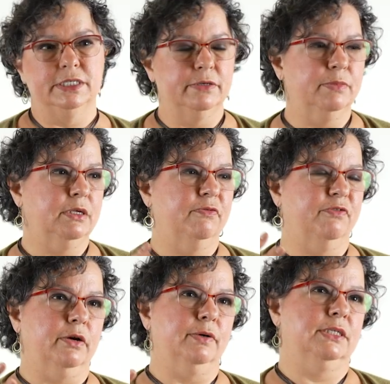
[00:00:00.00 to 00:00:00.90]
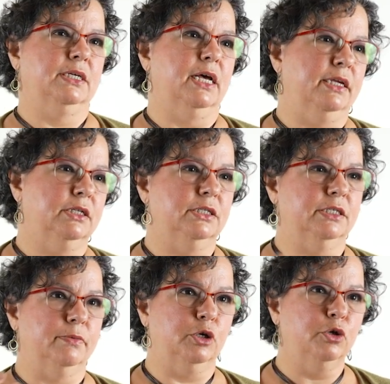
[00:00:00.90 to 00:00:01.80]
the simian virus got into
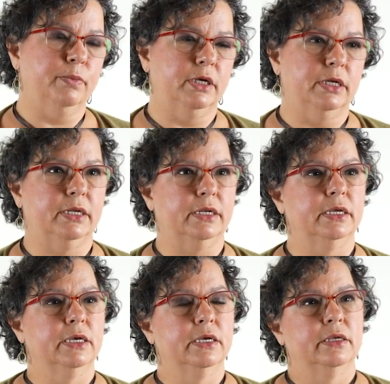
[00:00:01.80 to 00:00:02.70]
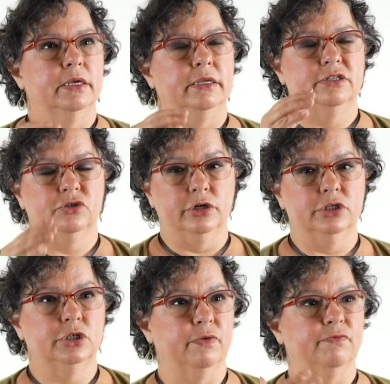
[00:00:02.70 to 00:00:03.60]
some human and it
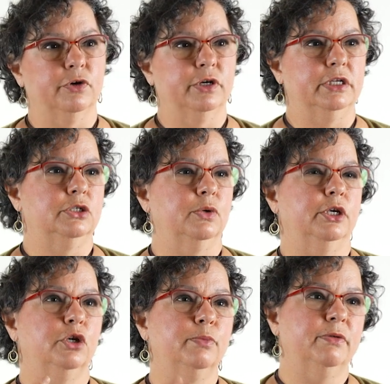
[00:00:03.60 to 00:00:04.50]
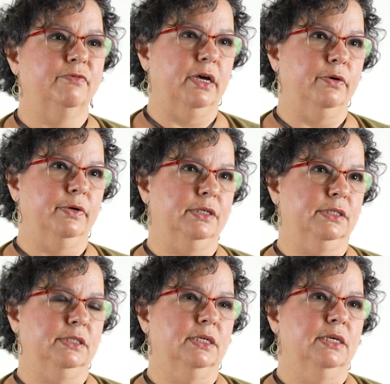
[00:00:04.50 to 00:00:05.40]
started to convert into a human
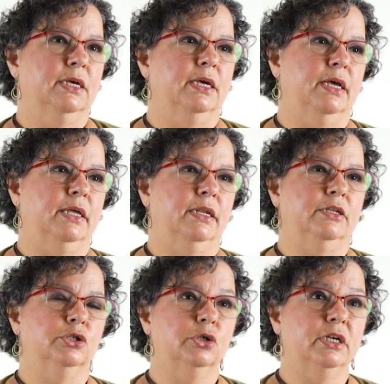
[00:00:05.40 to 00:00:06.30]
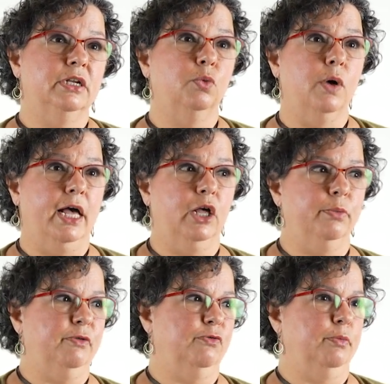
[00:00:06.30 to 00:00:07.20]
virus. And it took it a while
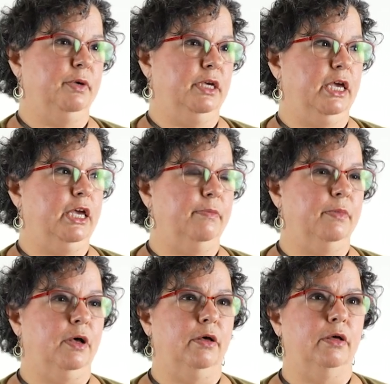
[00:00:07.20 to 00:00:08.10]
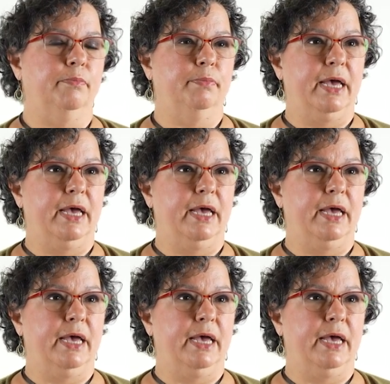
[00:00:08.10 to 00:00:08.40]
before it became a